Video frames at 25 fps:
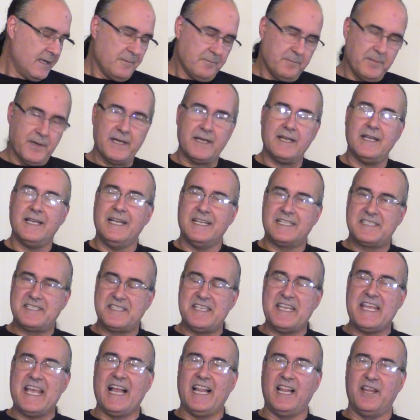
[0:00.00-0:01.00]
But it's
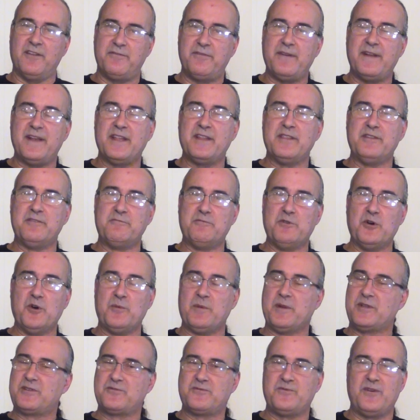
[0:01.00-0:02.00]
the elephant in the room.
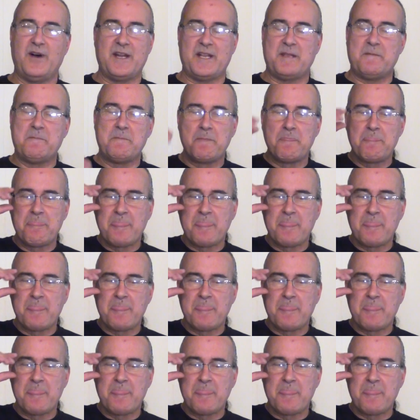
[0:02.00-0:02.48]
It's funny.